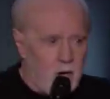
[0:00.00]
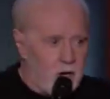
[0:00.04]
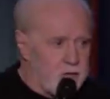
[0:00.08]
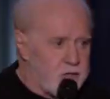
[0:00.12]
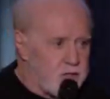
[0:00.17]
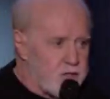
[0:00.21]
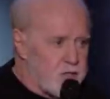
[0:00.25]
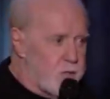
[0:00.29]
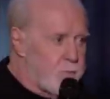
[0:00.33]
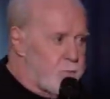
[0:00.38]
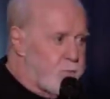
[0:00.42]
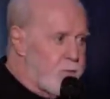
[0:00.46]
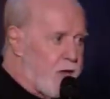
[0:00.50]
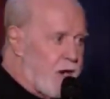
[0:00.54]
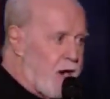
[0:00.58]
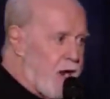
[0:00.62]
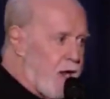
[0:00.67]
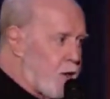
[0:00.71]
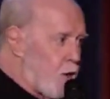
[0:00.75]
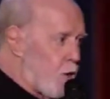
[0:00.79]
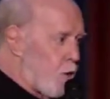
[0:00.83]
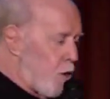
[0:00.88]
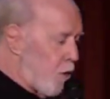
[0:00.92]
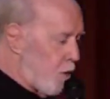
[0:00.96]
custom that
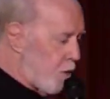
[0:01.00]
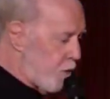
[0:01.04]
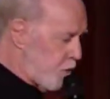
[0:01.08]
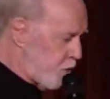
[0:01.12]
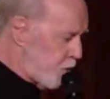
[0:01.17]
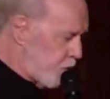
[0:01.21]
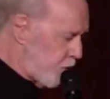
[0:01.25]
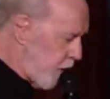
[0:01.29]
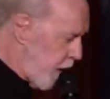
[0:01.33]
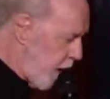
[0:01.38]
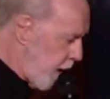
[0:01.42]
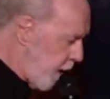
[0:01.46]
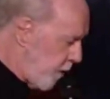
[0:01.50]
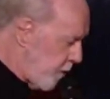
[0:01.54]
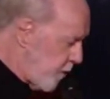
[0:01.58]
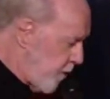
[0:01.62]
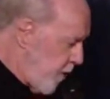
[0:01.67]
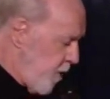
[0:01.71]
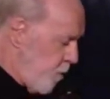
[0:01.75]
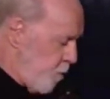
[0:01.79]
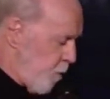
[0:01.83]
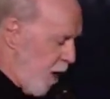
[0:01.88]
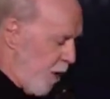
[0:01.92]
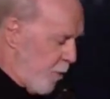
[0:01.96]
I don't understand.
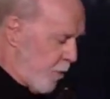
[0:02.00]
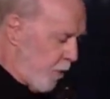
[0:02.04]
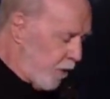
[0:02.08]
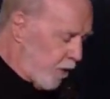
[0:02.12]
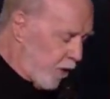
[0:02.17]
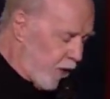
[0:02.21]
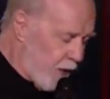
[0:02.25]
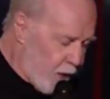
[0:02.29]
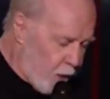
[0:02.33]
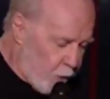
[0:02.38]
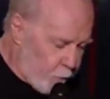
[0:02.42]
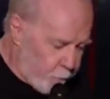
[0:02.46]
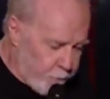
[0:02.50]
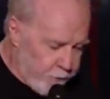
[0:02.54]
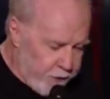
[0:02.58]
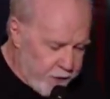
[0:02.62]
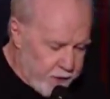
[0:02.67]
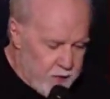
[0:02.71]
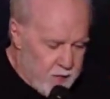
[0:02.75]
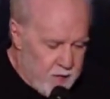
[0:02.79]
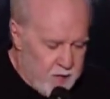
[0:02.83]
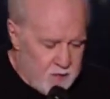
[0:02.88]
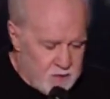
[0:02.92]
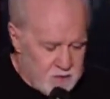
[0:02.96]
Maybe you can help
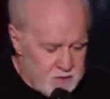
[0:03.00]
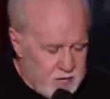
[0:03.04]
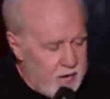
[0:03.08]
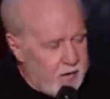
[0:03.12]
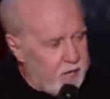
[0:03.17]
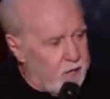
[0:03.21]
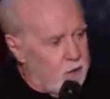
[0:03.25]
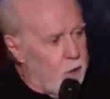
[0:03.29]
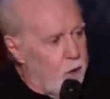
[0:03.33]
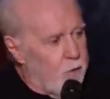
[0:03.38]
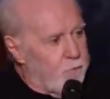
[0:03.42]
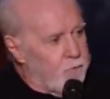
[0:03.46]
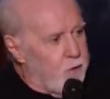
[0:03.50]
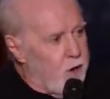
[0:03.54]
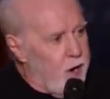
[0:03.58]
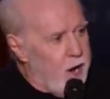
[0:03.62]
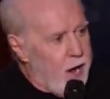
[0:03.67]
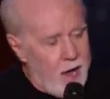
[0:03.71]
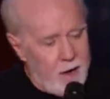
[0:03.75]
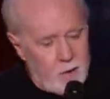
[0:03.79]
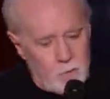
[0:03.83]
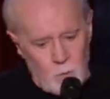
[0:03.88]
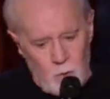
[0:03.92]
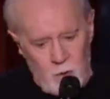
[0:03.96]
me. Taking off your
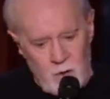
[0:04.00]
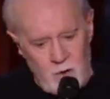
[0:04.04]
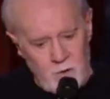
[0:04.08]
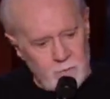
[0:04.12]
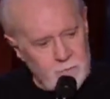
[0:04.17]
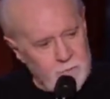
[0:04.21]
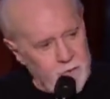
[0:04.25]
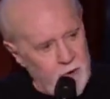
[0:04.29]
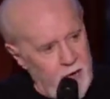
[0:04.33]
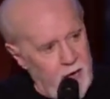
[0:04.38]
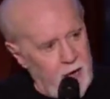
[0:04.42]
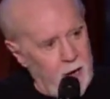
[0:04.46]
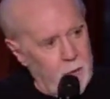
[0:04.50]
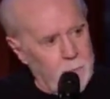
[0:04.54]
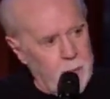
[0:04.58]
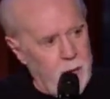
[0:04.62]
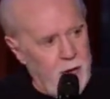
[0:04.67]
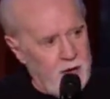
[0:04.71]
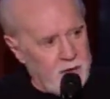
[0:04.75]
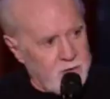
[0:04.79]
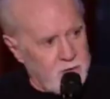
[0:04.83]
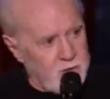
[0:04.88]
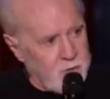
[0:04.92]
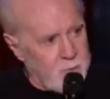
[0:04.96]
hat when a flag
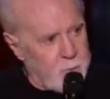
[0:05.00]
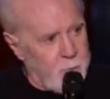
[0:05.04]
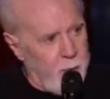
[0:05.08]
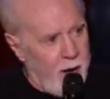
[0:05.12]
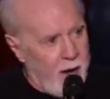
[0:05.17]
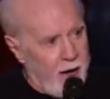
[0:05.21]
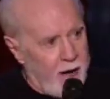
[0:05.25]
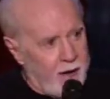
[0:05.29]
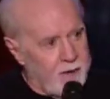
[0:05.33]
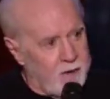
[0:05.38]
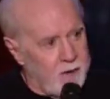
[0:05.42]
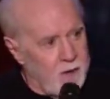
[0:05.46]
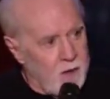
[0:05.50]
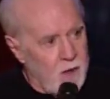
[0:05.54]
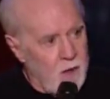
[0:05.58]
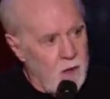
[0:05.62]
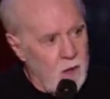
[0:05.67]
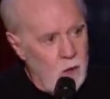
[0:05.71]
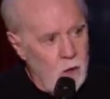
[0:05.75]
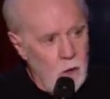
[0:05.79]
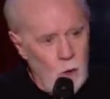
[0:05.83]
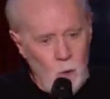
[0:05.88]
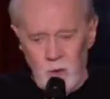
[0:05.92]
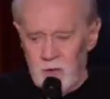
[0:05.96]
passes by.
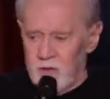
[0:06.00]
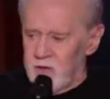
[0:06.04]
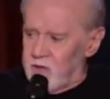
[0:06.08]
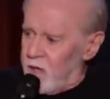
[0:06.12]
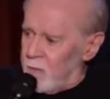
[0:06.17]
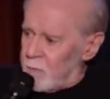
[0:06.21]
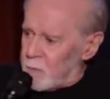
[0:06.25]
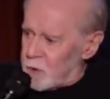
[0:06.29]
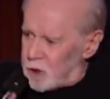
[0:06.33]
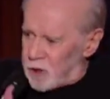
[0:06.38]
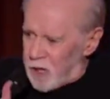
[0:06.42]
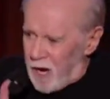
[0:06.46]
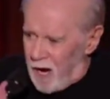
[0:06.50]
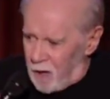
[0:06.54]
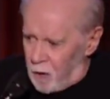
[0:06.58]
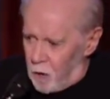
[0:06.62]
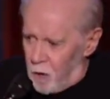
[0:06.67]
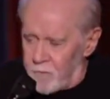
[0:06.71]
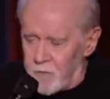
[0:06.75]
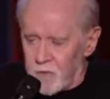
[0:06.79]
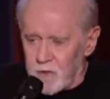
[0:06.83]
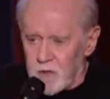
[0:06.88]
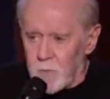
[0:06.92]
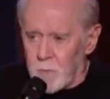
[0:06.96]
Or when some
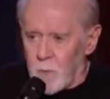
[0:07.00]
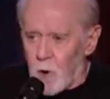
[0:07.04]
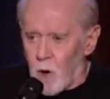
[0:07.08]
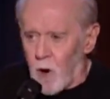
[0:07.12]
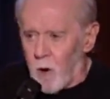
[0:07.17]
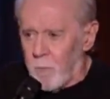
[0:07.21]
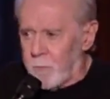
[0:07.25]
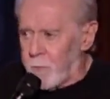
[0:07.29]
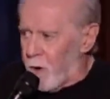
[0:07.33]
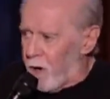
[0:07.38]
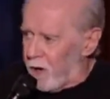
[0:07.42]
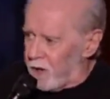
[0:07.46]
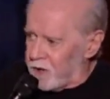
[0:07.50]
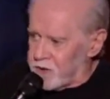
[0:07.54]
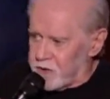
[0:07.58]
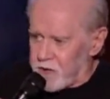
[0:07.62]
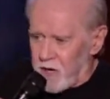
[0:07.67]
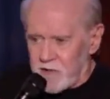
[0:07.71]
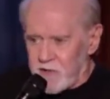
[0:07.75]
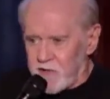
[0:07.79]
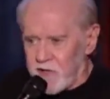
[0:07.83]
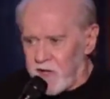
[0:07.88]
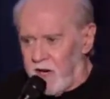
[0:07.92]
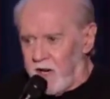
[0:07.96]
jackoff at the ballpark
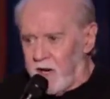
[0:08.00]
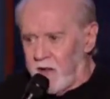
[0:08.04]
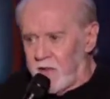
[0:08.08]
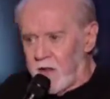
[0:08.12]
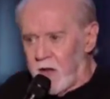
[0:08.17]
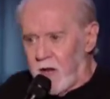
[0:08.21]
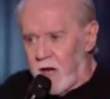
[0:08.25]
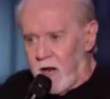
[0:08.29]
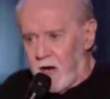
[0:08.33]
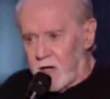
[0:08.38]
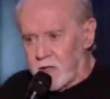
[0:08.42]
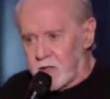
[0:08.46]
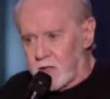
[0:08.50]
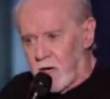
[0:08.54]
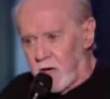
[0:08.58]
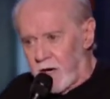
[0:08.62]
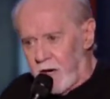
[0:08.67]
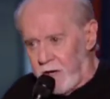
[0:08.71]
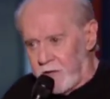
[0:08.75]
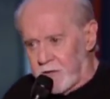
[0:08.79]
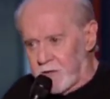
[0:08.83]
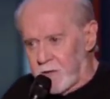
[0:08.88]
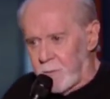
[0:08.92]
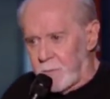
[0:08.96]
starts singing the
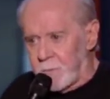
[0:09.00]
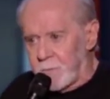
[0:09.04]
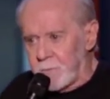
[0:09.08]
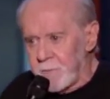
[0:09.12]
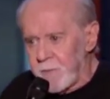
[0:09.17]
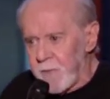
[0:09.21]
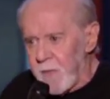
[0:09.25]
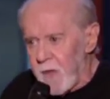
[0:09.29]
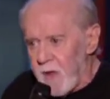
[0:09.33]
national anthem.